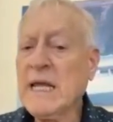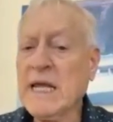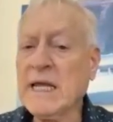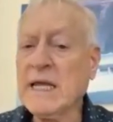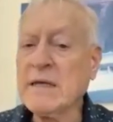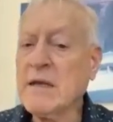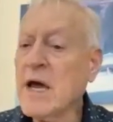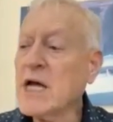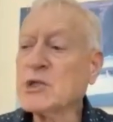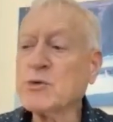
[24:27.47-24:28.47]
in
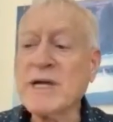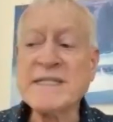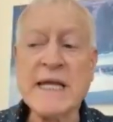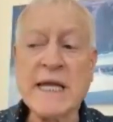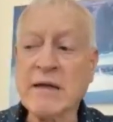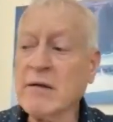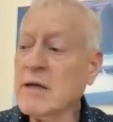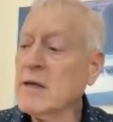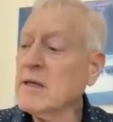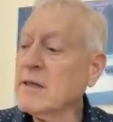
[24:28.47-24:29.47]
addressing
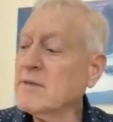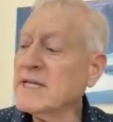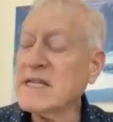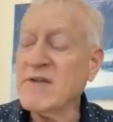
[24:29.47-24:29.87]
these